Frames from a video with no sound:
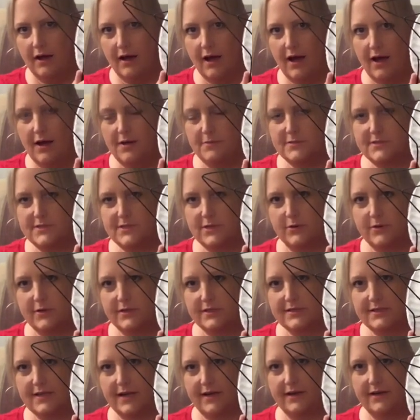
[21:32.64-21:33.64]
I'm so
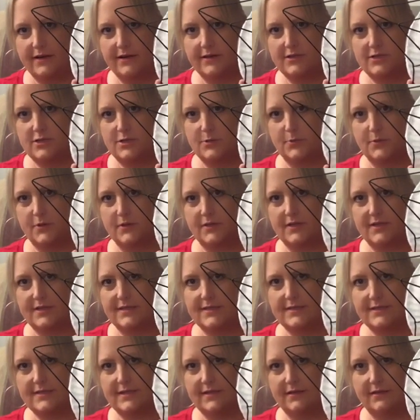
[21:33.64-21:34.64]
excited to put this
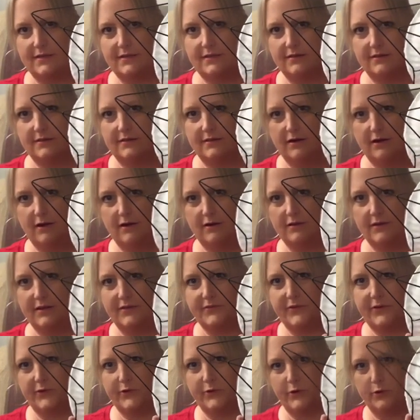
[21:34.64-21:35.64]
in our
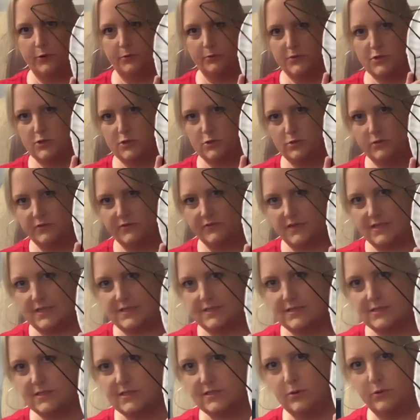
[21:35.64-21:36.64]
living room. Two of these.
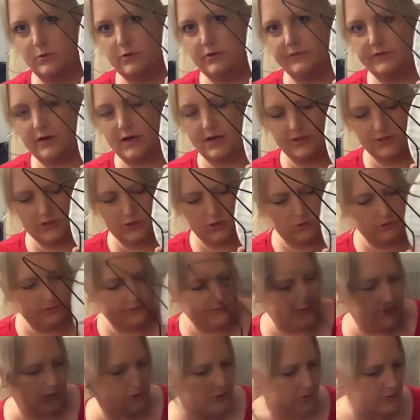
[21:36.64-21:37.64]
So we've got two of
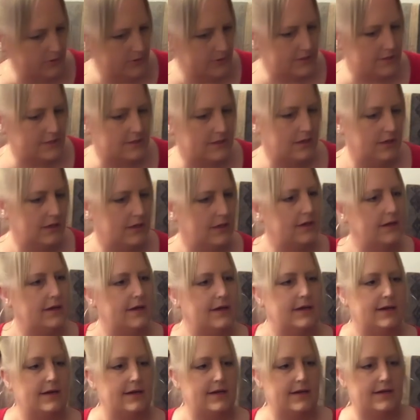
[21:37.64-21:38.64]
those.
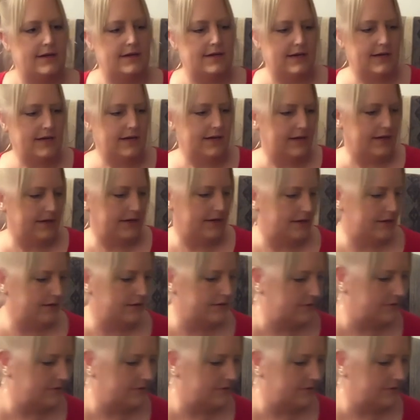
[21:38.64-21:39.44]
Yay.